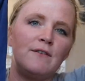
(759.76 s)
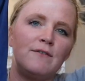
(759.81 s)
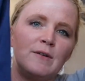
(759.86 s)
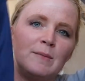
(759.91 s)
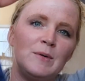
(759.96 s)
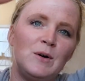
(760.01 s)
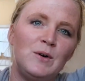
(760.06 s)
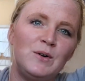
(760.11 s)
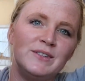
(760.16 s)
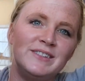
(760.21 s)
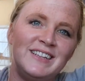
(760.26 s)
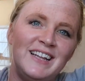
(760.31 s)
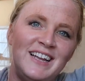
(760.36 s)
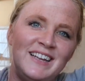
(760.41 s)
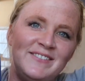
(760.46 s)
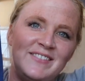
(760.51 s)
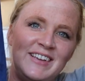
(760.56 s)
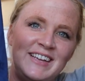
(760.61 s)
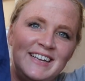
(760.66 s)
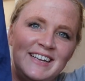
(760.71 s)
from Old
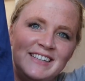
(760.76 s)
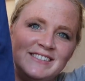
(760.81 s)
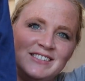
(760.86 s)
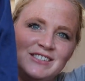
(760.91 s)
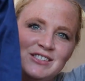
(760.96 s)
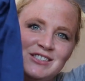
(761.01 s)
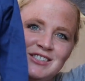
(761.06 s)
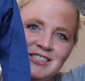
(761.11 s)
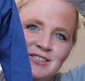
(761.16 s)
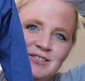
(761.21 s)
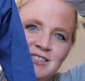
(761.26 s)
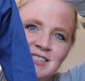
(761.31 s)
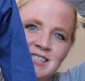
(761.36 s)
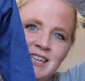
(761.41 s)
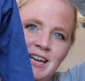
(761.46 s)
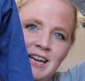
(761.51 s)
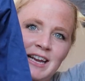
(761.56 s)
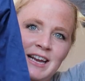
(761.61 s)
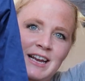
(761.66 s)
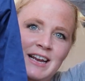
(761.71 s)
Navy. It's a
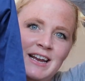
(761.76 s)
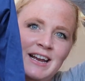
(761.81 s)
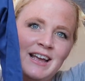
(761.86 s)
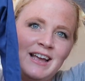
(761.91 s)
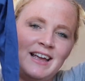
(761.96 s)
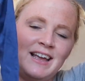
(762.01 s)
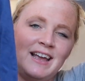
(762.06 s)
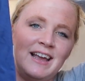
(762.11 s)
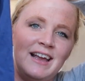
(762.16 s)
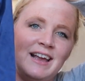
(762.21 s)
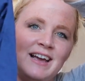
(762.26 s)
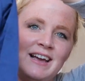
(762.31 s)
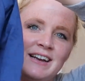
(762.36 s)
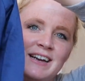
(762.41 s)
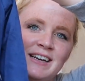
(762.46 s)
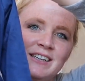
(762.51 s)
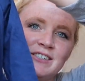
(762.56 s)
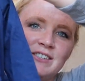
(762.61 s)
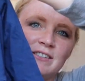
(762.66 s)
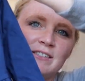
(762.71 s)
2T and
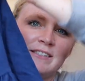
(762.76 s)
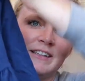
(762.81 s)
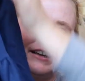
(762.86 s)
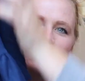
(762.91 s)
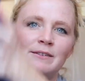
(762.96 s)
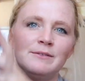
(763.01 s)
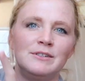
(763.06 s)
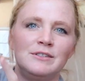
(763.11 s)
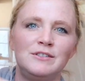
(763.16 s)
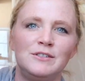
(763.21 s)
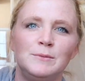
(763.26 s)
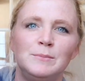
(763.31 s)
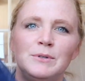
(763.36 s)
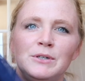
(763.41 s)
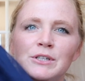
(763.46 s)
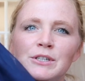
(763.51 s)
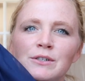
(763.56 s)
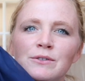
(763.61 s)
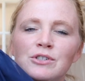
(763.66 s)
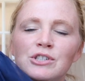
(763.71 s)
I just thought it was super
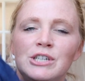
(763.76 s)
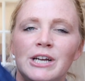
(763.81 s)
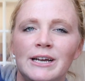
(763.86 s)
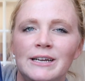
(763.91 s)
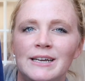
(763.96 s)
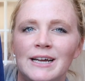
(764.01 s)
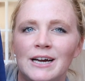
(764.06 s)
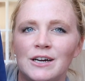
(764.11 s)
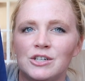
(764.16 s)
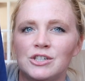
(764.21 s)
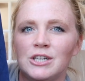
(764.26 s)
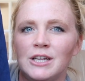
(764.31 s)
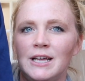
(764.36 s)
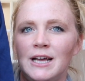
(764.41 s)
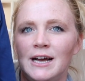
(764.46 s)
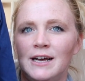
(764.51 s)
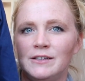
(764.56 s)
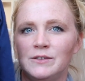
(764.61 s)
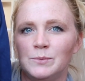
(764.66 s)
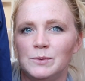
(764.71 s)
cute. Jane actually
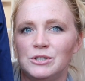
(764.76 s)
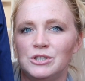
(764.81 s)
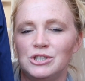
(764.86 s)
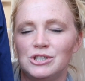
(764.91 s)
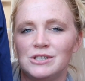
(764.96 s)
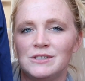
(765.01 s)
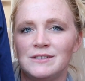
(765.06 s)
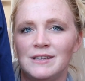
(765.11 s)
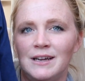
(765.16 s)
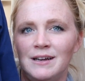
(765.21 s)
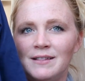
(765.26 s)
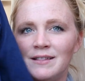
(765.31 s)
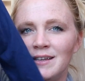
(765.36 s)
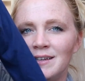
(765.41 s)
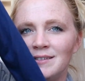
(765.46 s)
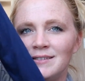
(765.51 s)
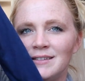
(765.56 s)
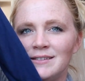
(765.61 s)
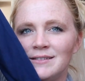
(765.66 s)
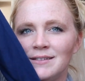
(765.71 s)
has one just like
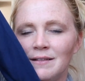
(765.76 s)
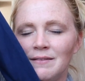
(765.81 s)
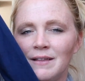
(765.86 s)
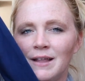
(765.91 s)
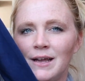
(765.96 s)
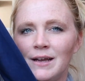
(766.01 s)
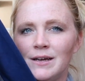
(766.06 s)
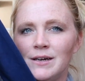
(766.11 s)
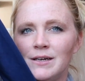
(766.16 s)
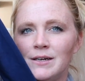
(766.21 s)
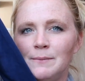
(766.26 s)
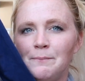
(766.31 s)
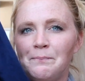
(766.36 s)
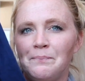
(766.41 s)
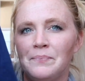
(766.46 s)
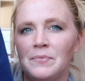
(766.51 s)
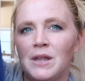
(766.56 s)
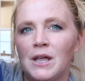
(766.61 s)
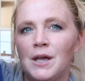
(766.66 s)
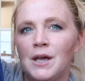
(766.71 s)
this. It's in like a
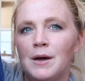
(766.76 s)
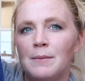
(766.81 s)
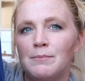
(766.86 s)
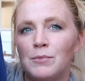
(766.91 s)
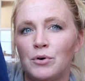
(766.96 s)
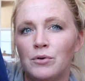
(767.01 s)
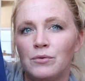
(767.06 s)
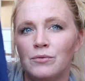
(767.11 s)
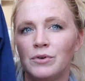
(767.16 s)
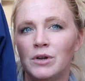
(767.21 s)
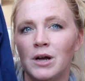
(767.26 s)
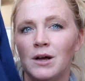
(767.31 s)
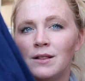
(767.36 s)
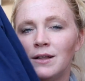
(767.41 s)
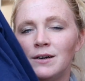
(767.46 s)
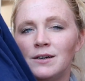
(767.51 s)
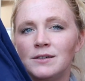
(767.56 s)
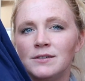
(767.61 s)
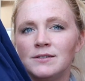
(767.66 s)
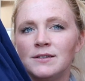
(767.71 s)
maroon
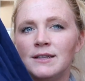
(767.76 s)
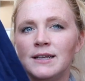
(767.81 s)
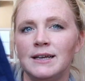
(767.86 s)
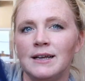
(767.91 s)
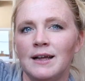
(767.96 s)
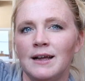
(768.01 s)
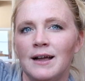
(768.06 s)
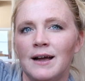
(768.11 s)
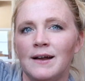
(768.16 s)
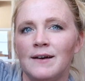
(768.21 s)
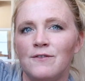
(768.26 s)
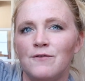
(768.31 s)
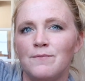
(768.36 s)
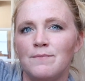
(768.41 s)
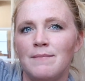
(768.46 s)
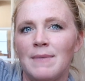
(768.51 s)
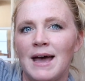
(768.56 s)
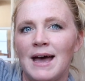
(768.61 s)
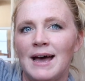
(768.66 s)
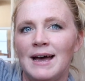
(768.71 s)
color so they can kind of
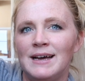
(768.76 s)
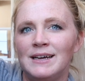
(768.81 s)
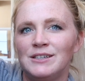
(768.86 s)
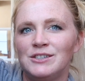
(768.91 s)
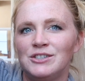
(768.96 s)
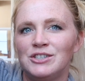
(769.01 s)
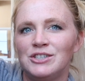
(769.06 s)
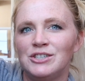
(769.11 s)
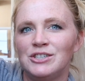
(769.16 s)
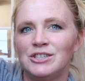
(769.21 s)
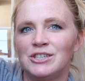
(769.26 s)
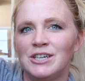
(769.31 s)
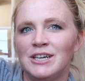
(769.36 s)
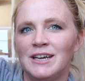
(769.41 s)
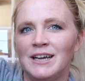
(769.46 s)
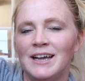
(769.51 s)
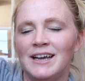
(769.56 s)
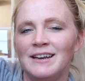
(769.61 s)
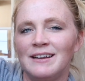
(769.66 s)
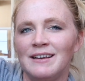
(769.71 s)
match.
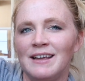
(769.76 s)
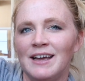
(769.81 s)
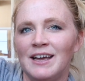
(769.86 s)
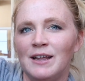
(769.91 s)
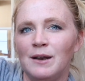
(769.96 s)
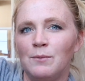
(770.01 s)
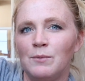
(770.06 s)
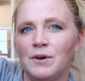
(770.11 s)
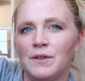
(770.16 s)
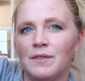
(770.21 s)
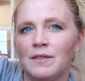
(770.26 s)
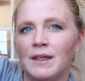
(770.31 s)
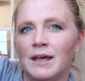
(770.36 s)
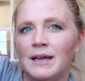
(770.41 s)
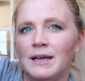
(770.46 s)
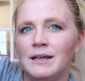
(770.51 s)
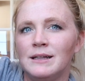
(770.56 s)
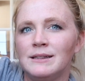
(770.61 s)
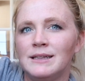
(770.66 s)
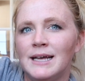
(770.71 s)
And again, with
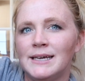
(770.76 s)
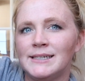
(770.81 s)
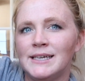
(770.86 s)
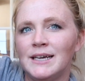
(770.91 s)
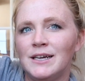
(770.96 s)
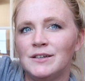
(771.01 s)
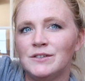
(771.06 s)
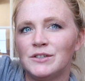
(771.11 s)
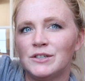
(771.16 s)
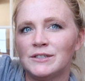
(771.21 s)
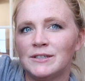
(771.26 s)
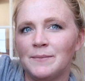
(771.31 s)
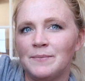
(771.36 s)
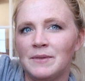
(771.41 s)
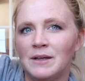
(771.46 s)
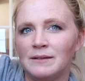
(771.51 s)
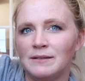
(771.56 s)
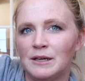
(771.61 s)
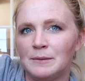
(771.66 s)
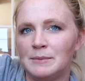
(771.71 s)
like leggings or
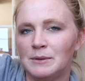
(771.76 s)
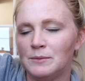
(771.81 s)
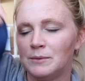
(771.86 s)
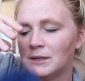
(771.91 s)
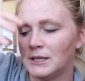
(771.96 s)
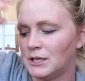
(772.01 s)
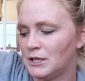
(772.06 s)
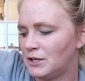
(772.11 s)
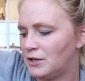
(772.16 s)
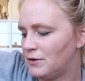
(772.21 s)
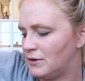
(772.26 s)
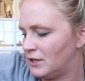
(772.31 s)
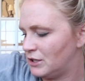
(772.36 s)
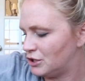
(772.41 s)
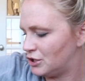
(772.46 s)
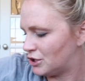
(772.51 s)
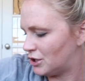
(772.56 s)
something, that'd be really cute at